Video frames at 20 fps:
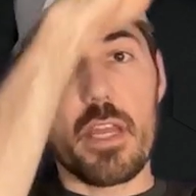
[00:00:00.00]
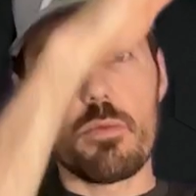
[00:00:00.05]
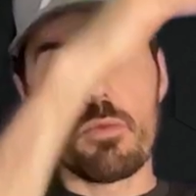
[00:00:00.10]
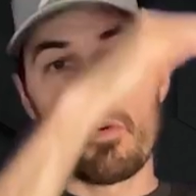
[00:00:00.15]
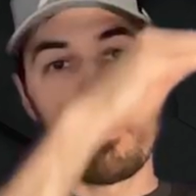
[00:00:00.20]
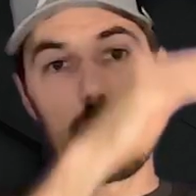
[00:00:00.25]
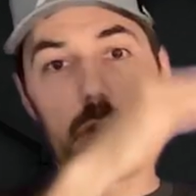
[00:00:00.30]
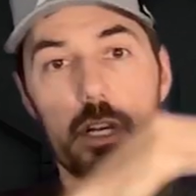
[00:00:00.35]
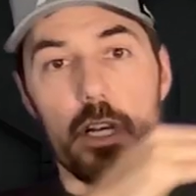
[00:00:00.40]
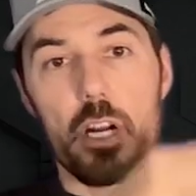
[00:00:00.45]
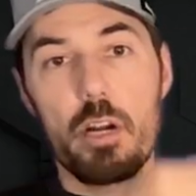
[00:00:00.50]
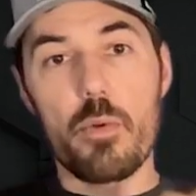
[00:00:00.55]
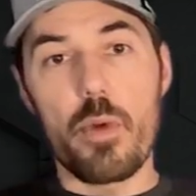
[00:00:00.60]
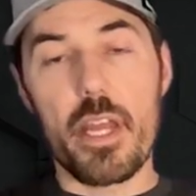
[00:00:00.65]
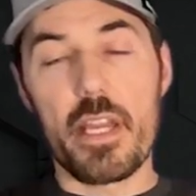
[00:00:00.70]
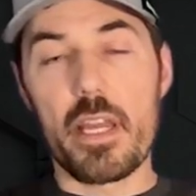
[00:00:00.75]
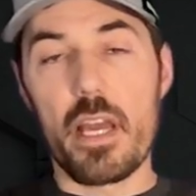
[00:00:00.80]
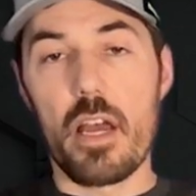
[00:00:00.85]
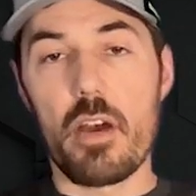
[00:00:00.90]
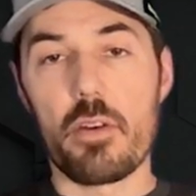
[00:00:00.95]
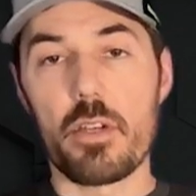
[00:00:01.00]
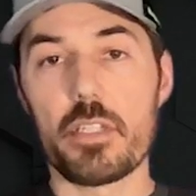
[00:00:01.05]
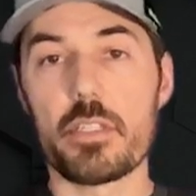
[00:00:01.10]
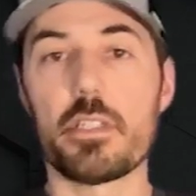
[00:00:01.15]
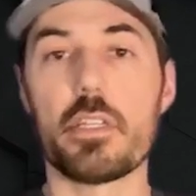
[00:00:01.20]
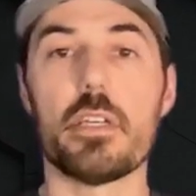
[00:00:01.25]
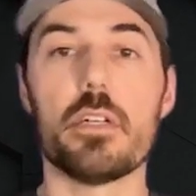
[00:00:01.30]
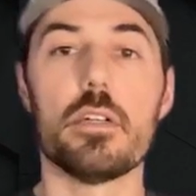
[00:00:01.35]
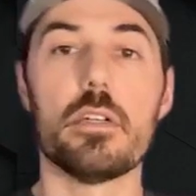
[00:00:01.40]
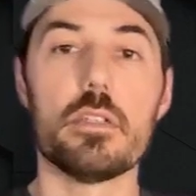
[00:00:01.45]
and we'll work our way down
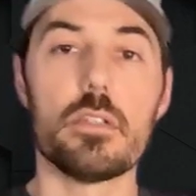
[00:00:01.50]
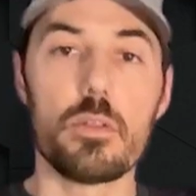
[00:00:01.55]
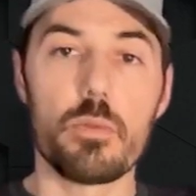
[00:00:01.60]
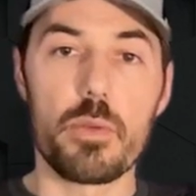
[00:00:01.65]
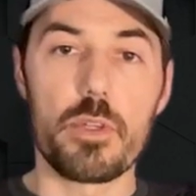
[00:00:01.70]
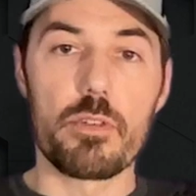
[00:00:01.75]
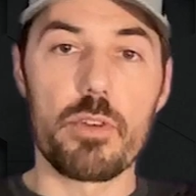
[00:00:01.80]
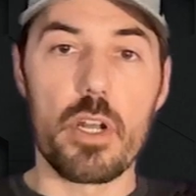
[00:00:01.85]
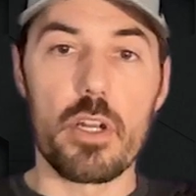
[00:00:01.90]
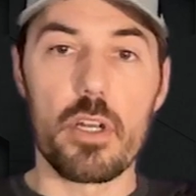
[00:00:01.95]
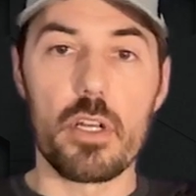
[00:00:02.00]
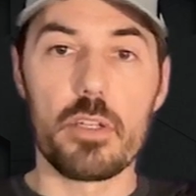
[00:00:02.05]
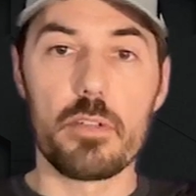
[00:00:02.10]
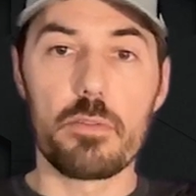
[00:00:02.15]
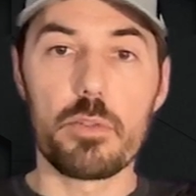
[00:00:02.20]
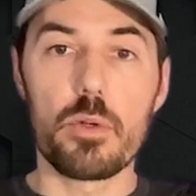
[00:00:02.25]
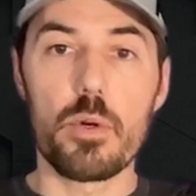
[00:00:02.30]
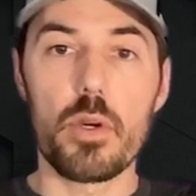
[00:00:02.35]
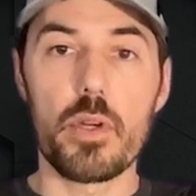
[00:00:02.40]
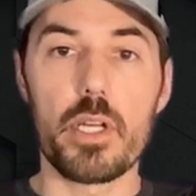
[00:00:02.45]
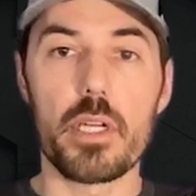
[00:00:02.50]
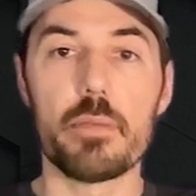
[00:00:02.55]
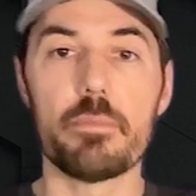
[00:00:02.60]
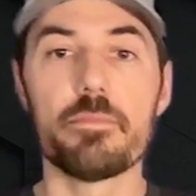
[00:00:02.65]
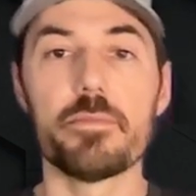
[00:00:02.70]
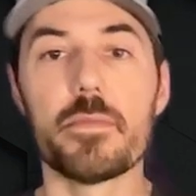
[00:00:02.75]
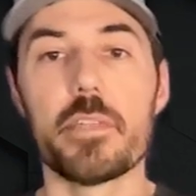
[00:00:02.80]
until we run out of quota.